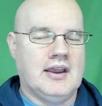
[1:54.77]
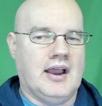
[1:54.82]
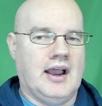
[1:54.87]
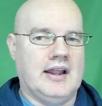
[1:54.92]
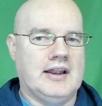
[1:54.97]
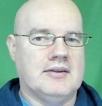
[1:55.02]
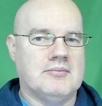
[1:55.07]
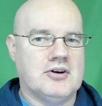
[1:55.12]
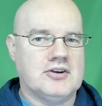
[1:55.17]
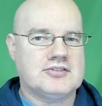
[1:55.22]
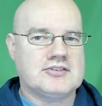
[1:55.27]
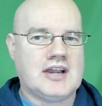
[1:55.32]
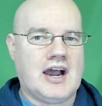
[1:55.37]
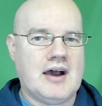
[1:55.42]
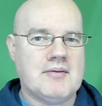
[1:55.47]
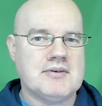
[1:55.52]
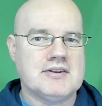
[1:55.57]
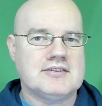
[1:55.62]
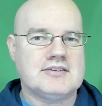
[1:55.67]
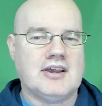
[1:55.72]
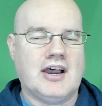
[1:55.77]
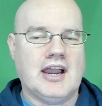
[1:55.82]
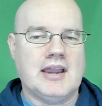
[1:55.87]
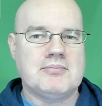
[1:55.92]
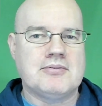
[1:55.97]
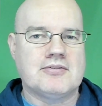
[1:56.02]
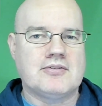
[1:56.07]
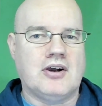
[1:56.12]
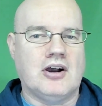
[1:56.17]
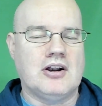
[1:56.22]
and the most common
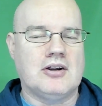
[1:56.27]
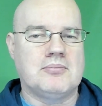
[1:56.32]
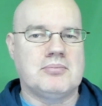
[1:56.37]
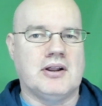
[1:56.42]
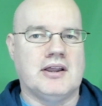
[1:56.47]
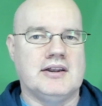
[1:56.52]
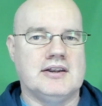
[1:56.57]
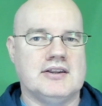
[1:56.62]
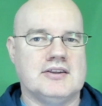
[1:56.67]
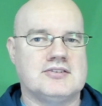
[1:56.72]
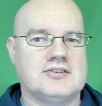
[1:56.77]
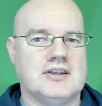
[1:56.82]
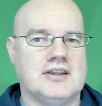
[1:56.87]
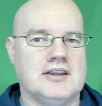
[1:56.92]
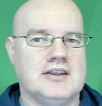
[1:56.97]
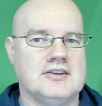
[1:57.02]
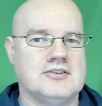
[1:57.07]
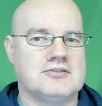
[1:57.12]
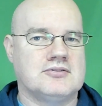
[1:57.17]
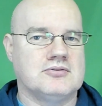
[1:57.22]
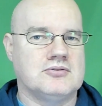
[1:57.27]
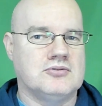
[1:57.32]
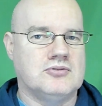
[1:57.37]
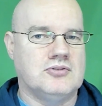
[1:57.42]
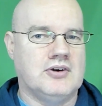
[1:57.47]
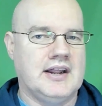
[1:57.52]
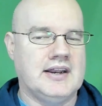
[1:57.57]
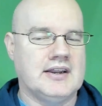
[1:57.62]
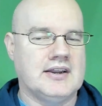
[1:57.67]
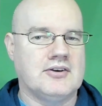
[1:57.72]
type of colour blindness is
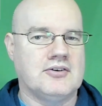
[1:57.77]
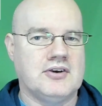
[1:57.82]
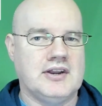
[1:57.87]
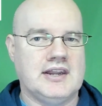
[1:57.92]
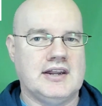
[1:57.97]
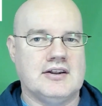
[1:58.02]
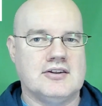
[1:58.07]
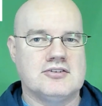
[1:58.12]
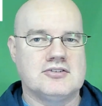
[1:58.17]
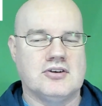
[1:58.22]
red and green.